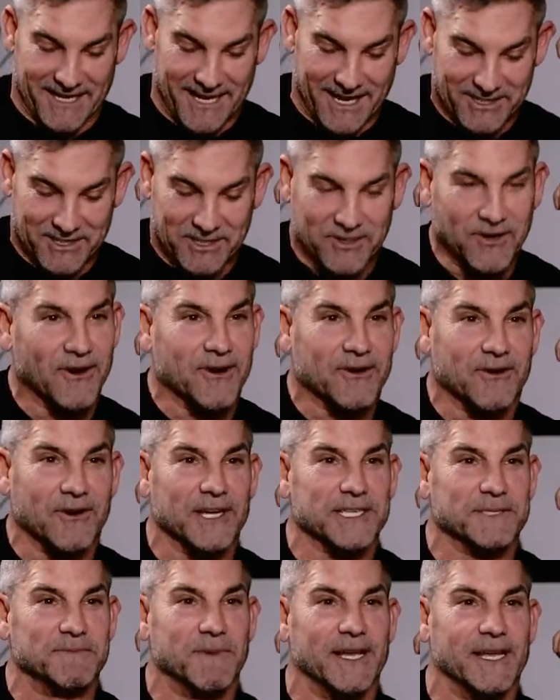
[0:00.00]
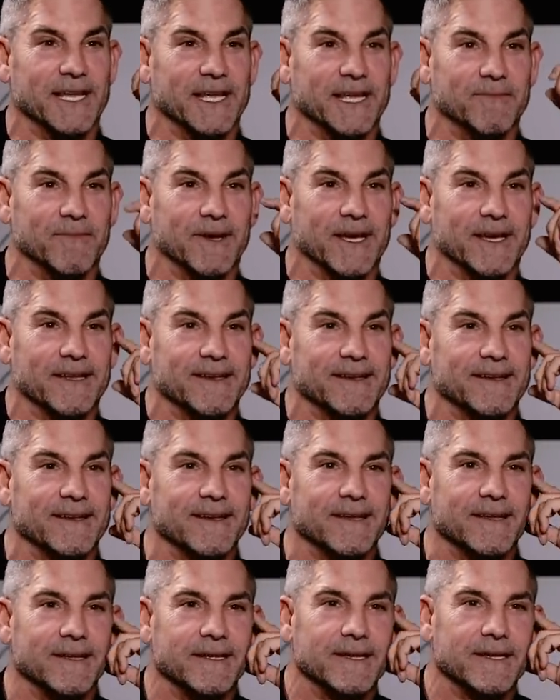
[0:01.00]
Got a scar across my knee, man.
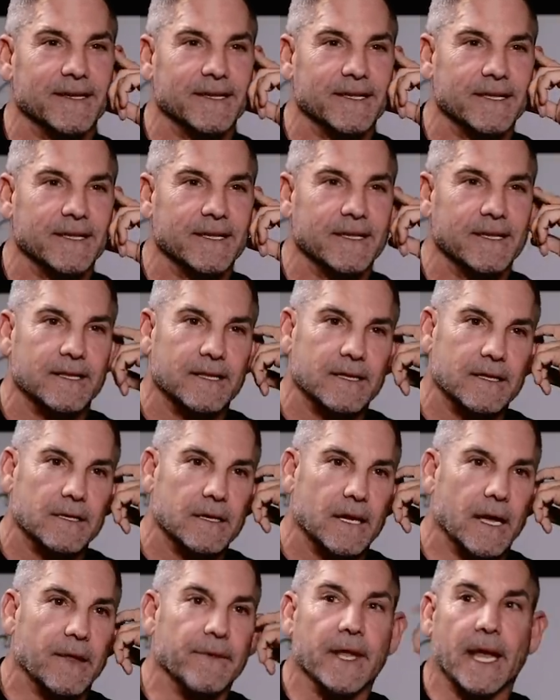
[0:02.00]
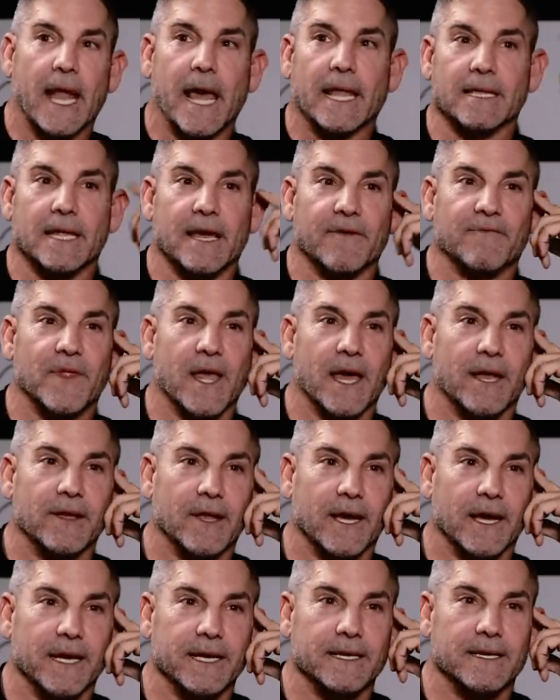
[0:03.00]
And then I left that
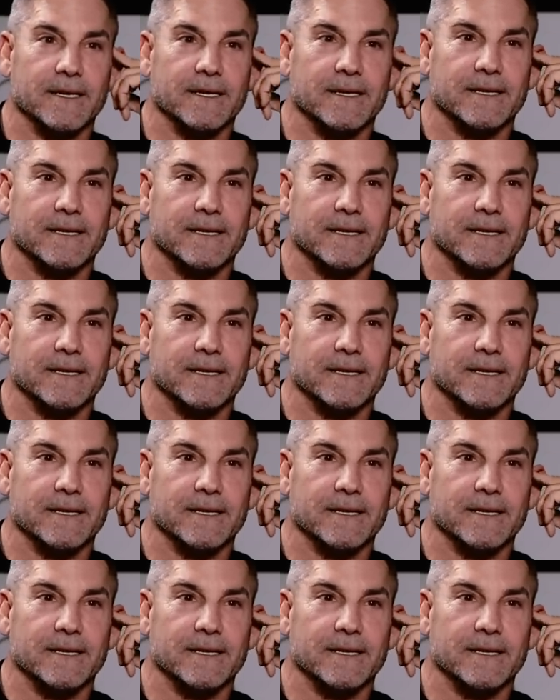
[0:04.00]
night.